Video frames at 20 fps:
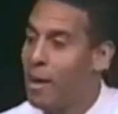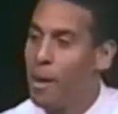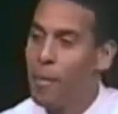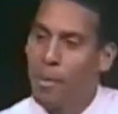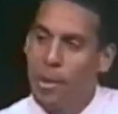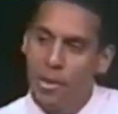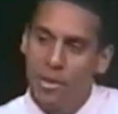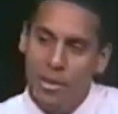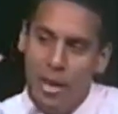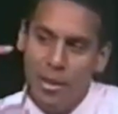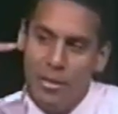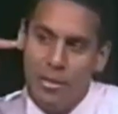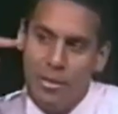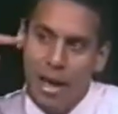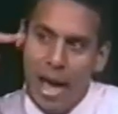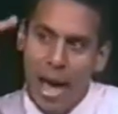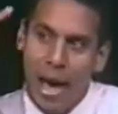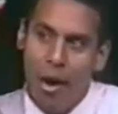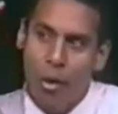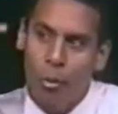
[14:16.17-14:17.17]
Because that's
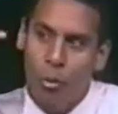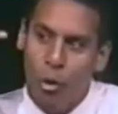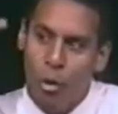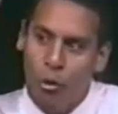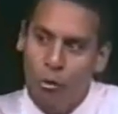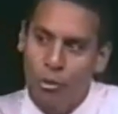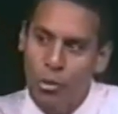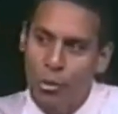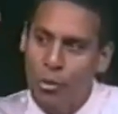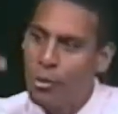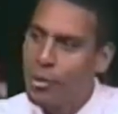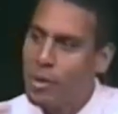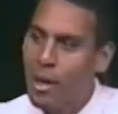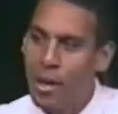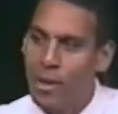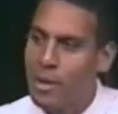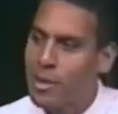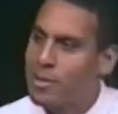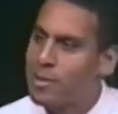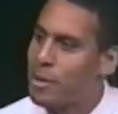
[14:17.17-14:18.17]
our worldview,
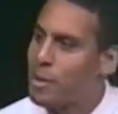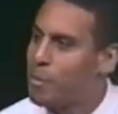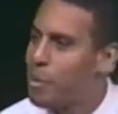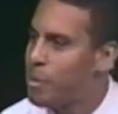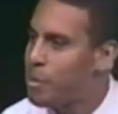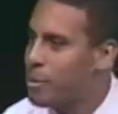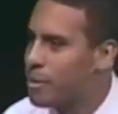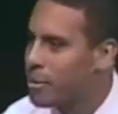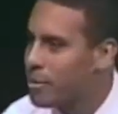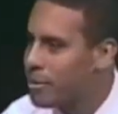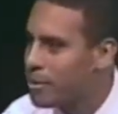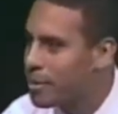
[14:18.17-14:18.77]
not necessarily biblical.